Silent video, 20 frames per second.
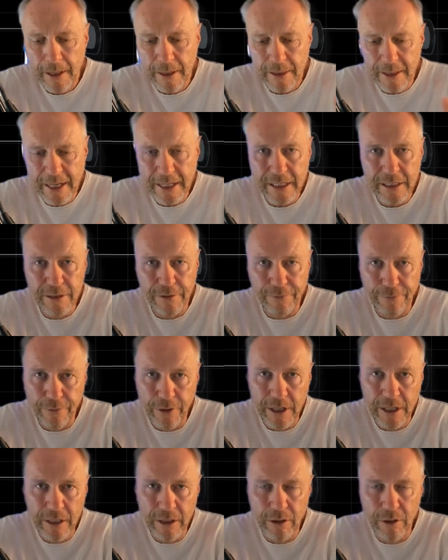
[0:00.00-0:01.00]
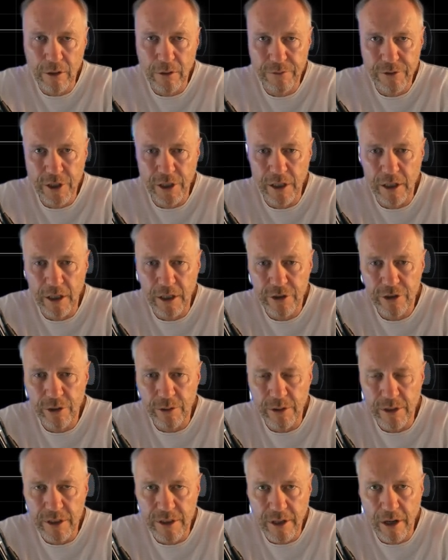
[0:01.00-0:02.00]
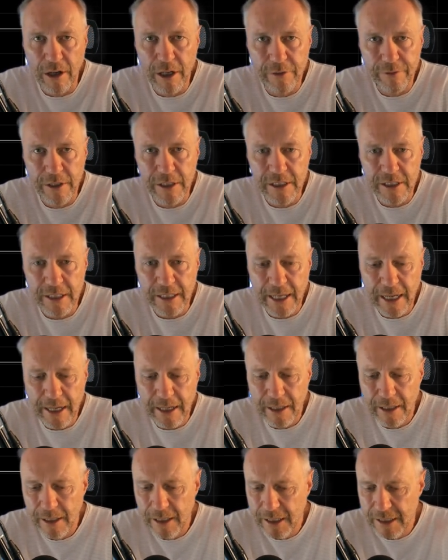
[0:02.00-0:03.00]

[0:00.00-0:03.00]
that is free of charge. You can dive into that.